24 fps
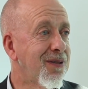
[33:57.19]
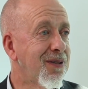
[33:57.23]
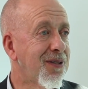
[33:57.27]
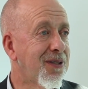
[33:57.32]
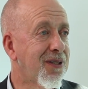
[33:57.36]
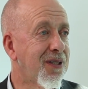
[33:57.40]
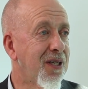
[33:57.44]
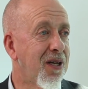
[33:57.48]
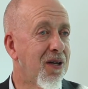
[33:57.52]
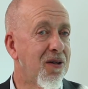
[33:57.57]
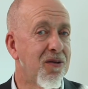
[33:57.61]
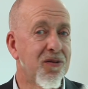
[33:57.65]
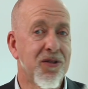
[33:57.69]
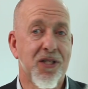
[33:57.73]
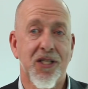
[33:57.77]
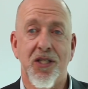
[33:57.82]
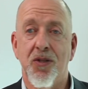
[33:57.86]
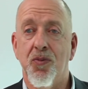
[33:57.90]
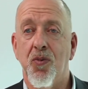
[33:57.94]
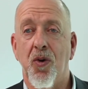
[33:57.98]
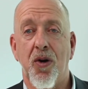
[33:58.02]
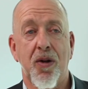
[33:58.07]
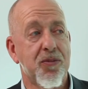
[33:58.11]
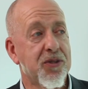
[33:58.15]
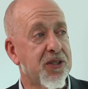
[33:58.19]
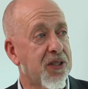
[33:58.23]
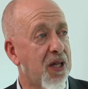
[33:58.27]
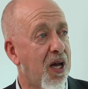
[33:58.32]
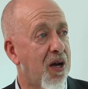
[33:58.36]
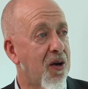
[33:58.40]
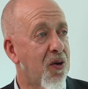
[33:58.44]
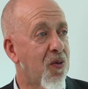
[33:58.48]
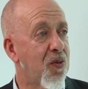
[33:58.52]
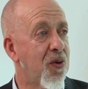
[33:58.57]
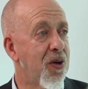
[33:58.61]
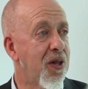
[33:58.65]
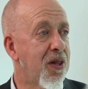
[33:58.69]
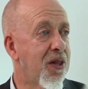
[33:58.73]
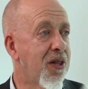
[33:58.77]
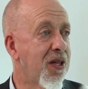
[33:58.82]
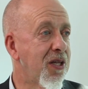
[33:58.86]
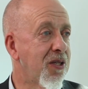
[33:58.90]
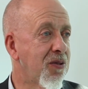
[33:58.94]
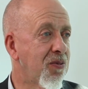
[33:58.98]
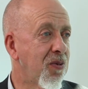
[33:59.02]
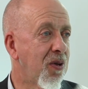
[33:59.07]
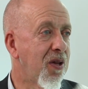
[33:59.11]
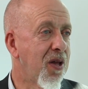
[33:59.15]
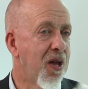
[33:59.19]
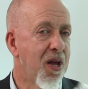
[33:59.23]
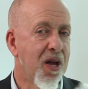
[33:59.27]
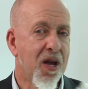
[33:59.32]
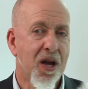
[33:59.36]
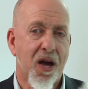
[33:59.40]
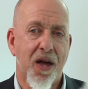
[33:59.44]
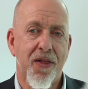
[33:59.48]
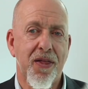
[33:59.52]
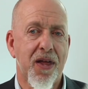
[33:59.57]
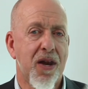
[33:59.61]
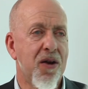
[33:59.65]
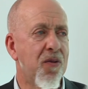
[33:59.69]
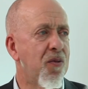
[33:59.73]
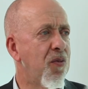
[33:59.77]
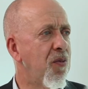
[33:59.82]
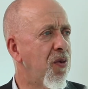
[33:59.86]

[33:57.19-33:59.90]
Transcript: So this is what I'm stuck with, this one. And then